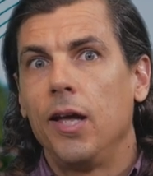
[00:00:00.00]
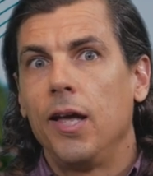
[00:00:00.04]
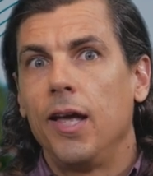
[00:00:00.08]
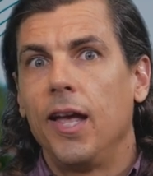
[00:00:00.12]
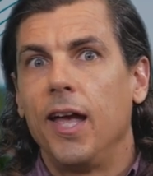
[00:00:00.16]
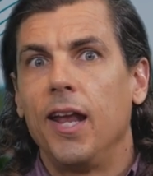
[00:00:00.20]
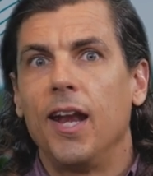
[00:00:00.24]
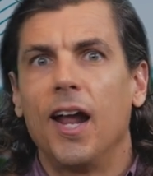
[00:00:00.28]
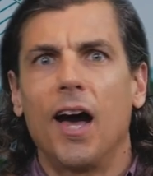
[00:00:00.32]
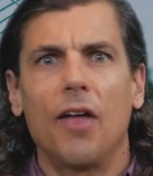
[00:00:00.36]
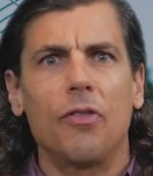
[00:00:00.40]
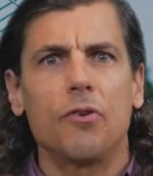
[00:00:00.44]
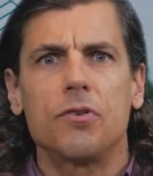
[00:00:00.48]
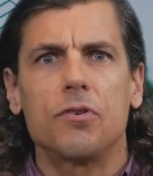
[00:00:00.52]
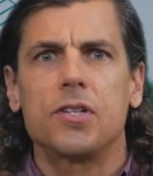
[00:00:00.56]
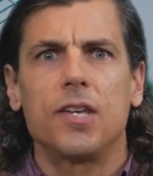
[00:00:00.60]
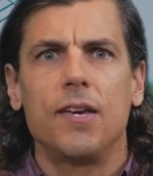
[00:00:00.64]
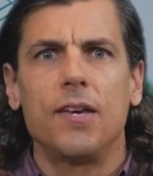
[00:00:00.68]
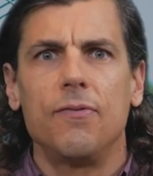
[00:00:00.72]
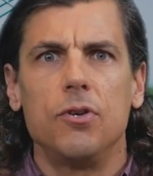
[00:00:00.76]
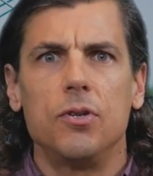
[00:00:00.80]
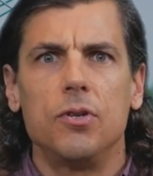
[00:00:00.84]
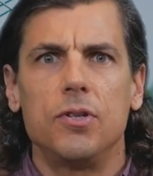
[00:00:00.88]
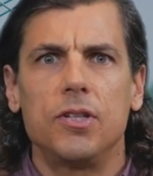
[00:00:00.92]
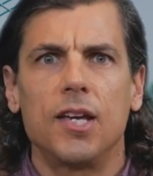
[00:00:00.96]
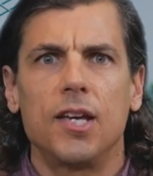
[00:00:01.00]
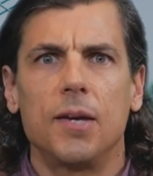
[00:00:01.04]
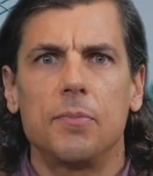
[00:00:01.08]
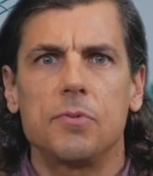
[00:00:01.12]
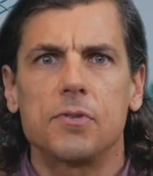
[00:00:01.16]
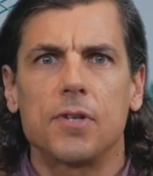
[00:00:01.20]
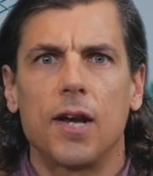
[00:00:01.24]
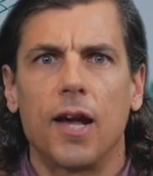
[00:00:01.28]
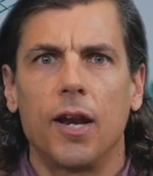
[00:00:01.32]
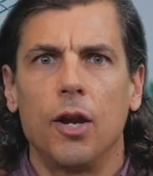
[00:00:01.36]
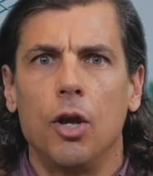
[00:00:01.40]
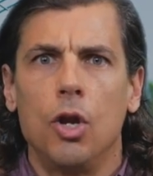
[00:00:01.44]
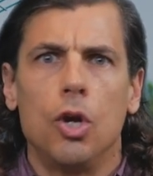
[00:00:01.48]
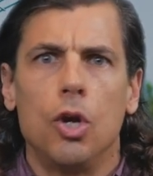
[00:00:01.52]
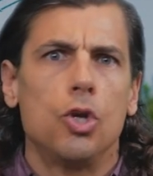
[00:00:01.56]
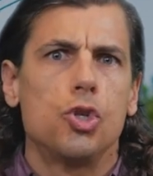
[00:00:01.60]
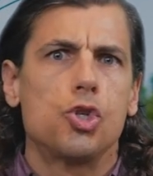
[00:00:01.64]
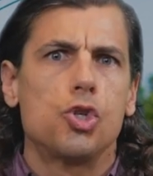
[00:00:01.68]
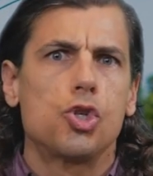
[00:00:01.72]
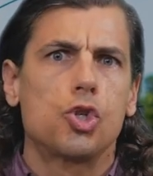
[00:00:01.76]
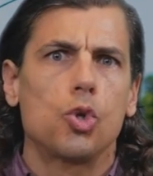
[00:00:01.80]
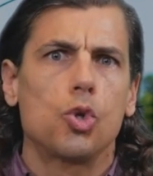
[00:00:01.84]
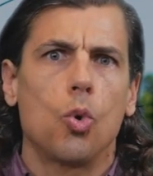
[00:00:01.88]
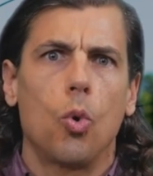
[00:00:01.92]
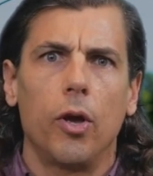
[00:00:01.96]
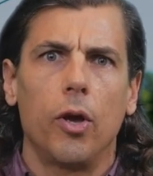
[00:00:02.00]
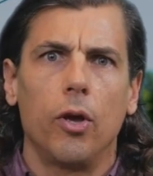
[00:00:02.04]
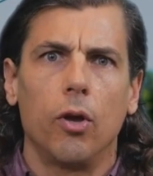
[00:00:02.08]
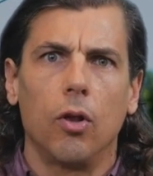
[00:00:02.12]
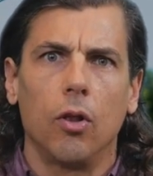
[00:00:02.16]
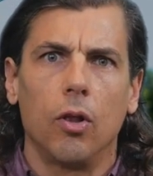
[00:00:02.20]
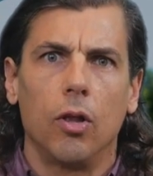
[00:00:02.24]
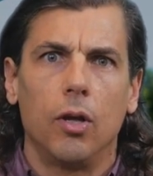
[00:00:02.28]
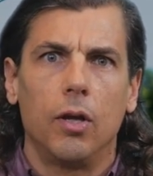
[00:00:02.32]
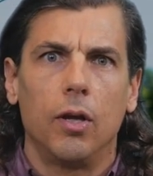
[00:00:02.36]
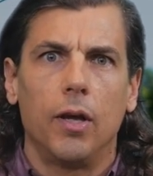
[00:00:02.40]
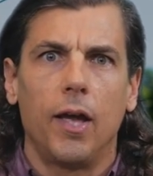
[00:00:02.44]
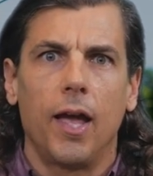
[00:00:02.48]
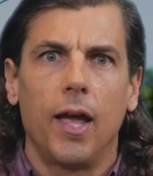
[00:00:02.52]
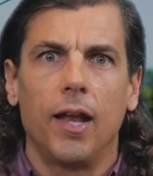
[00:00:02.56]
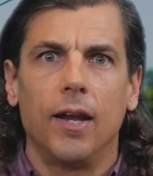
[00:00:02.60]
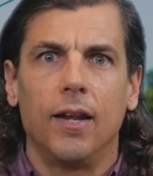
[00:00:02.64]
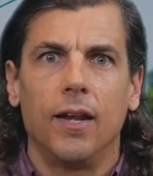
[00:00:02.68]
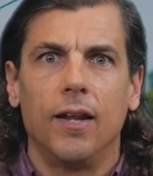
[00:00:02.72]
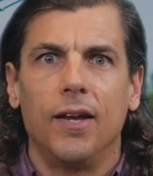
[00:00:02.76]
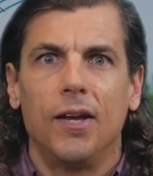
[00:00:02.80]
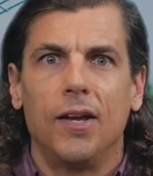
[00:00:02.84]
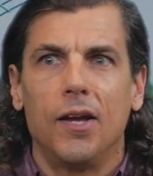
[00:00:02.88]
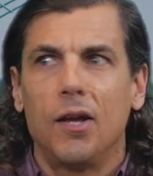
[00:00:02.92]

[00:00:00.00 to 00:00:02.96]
and others give you tips on soil and